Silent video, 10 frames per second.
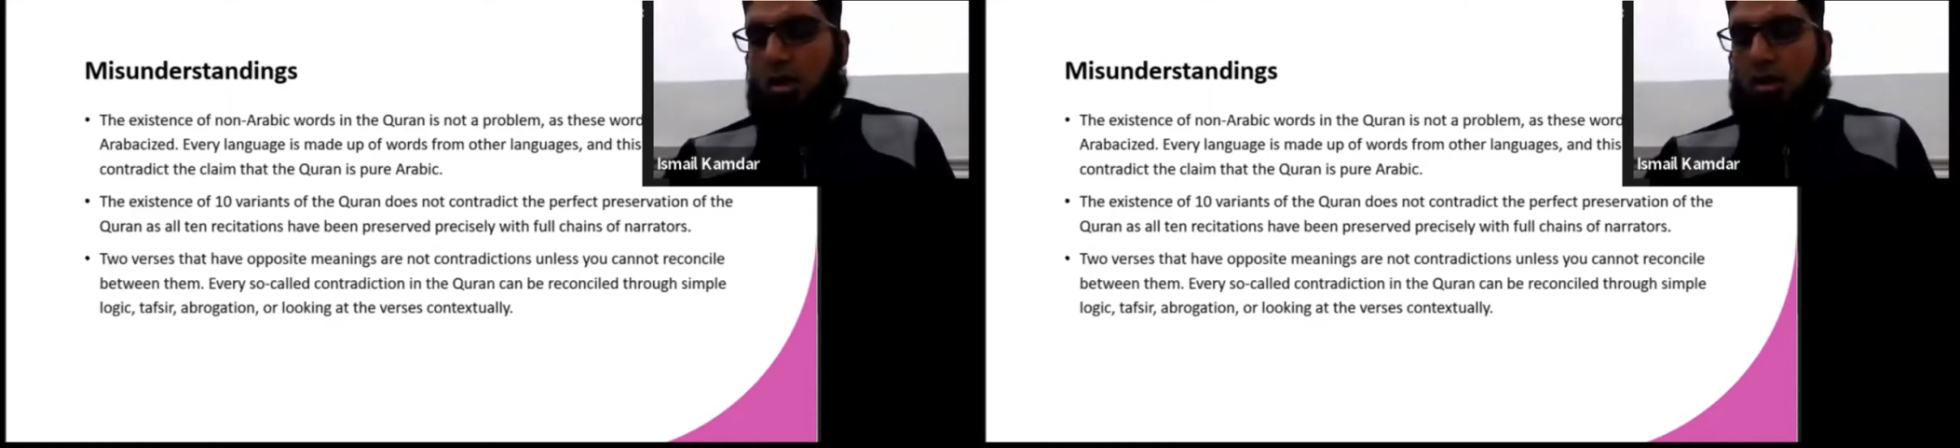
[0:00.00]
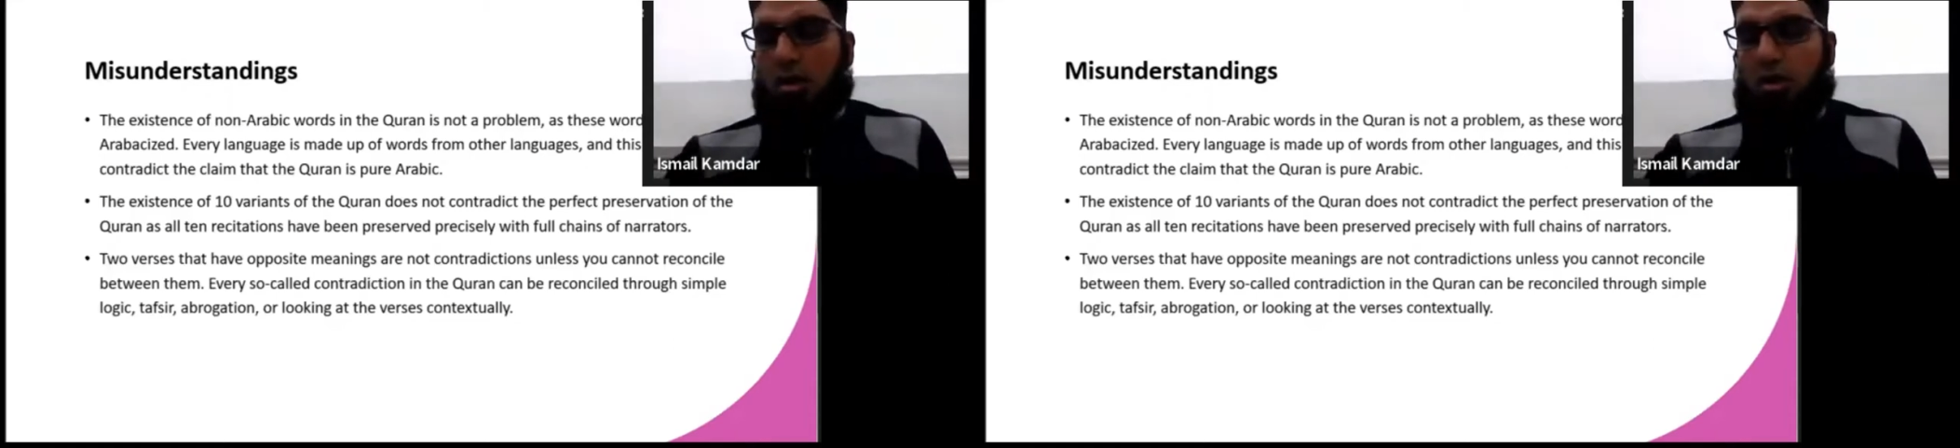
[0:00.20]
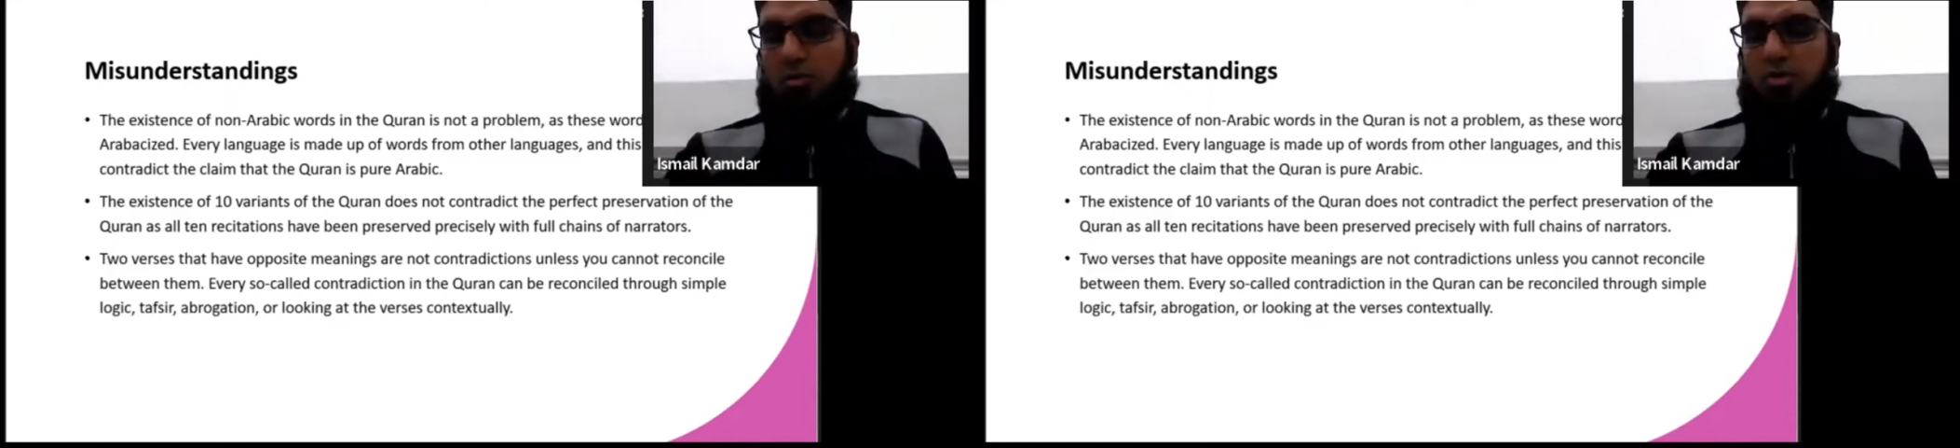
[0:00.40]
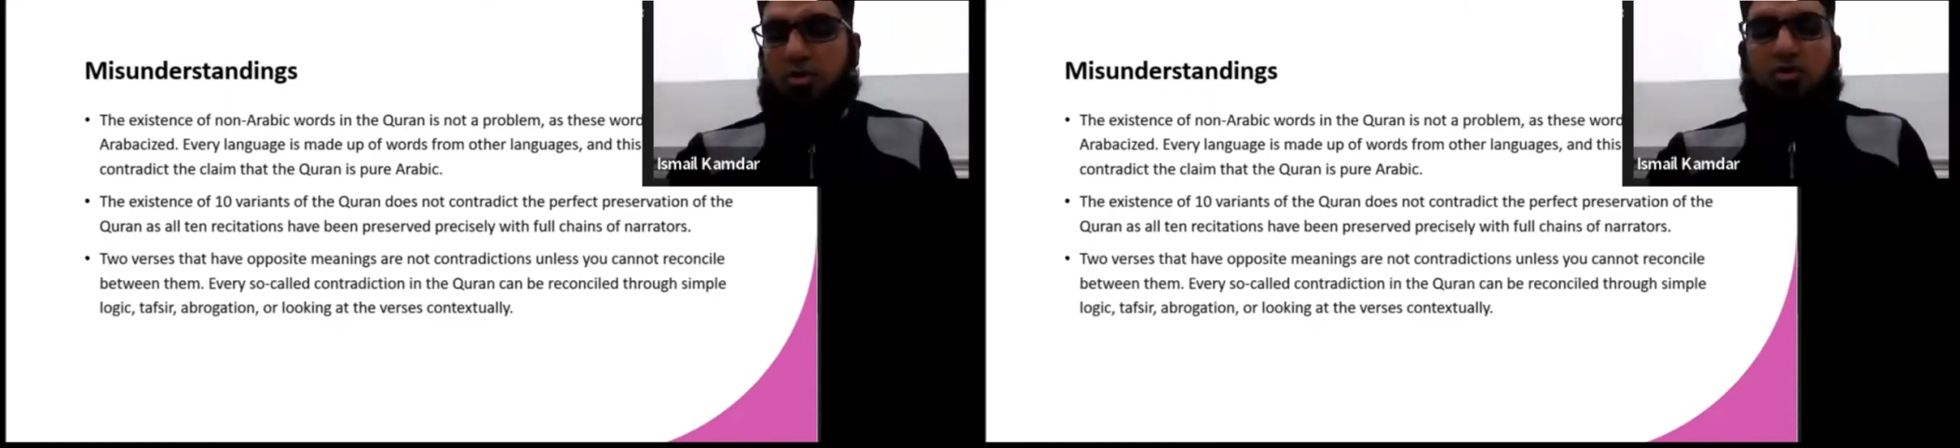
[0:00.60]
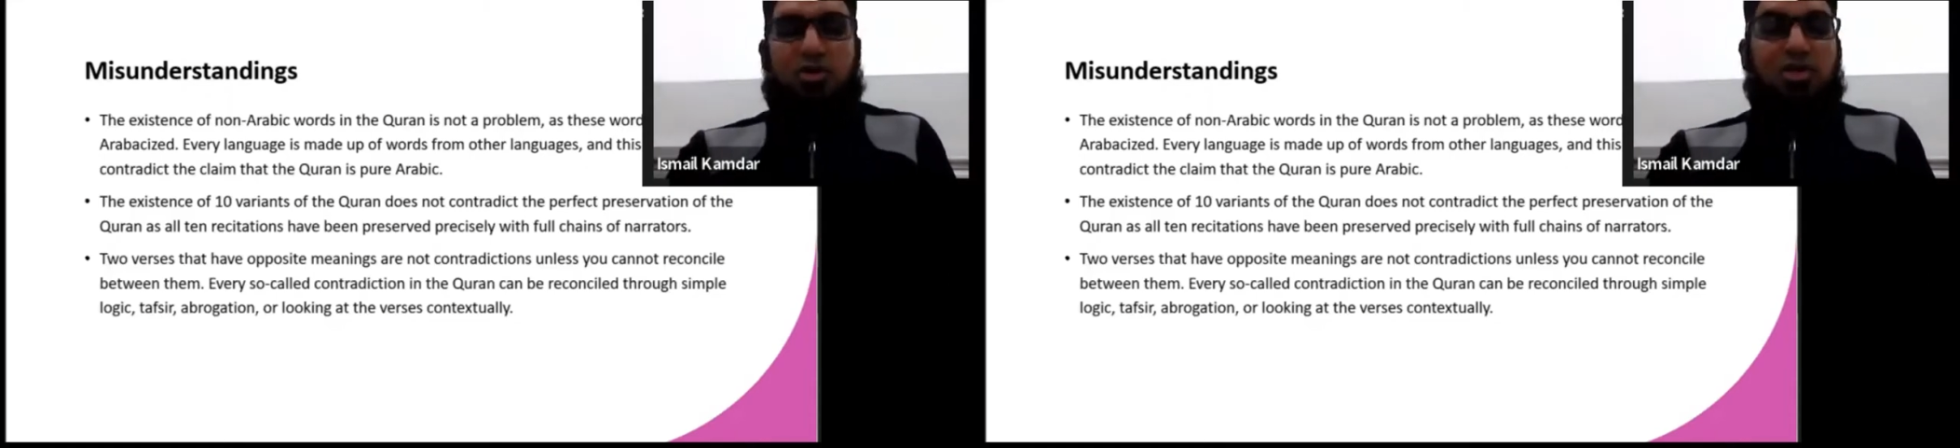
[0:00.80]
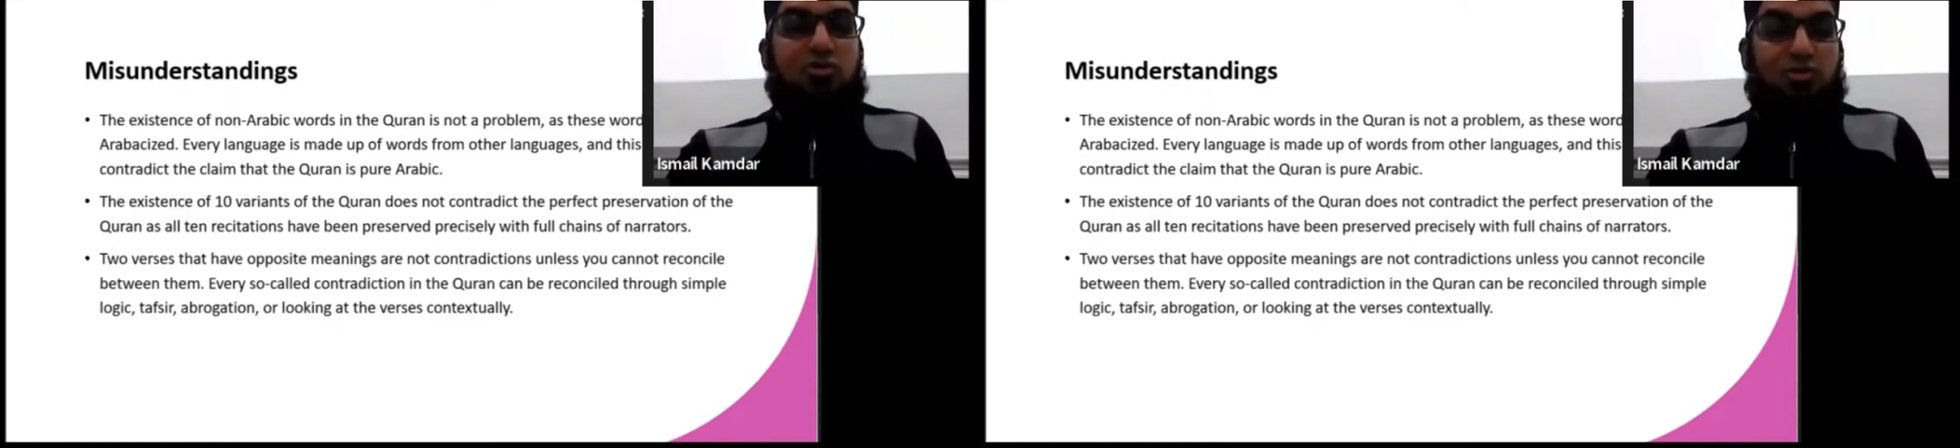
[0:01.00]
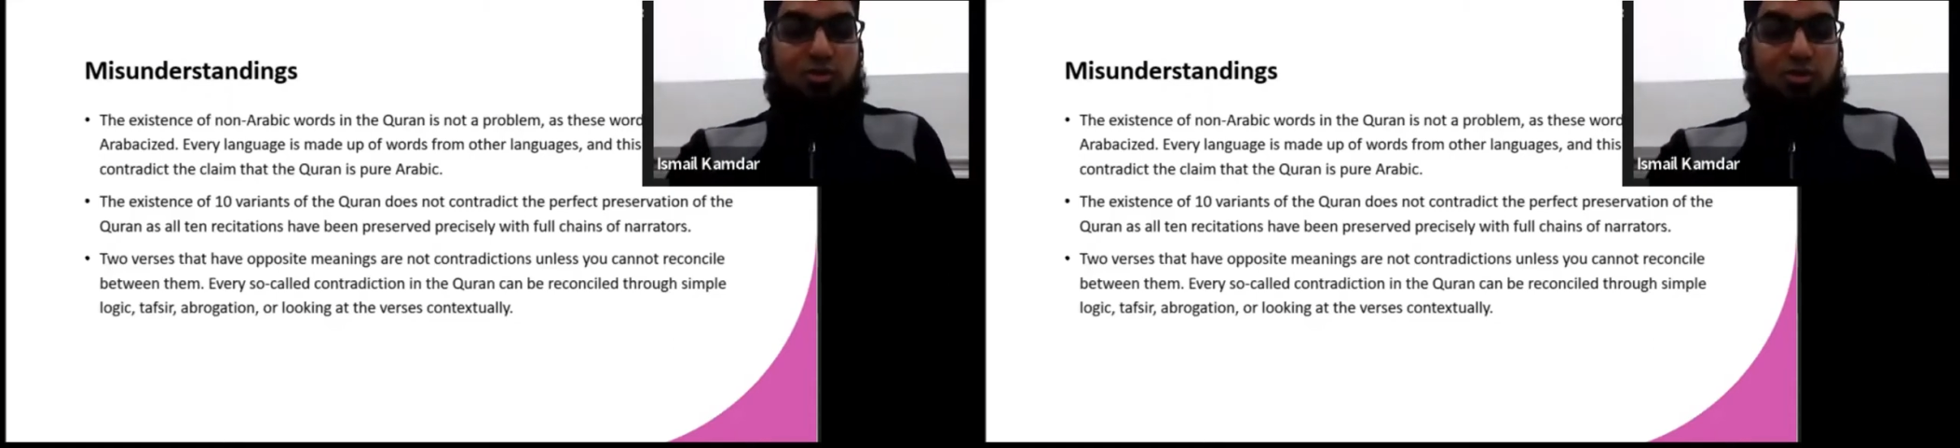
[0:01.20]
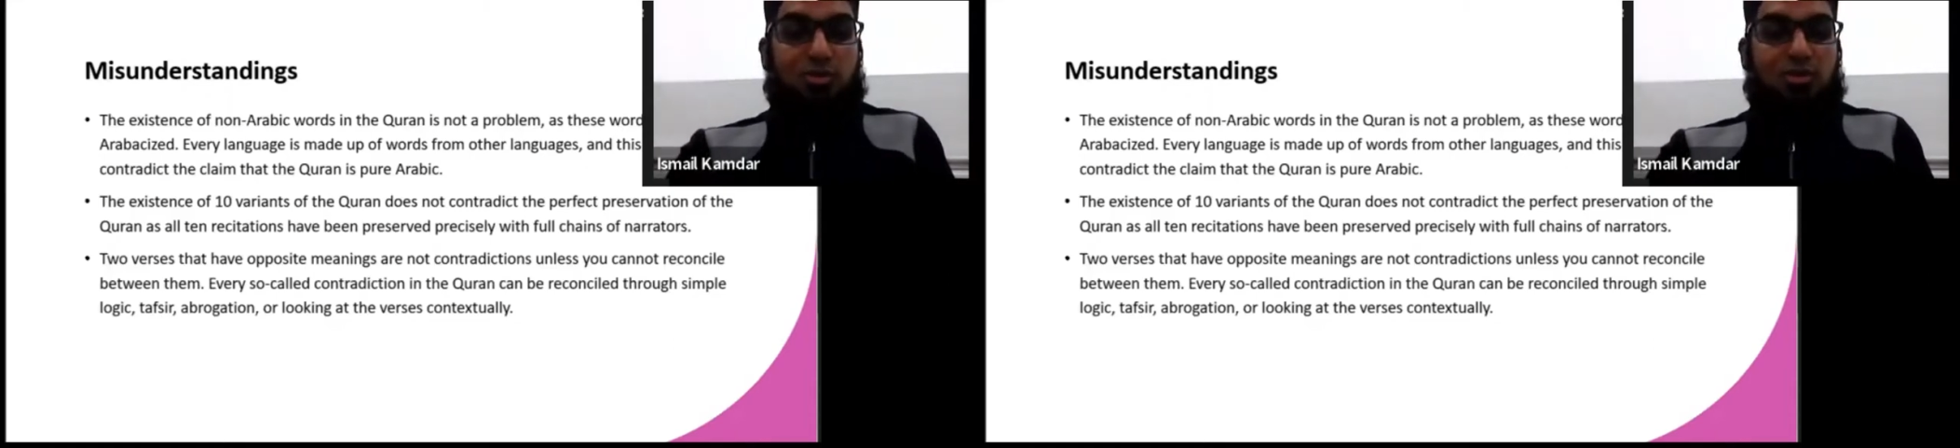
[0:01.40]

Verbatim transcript: uh, because we need to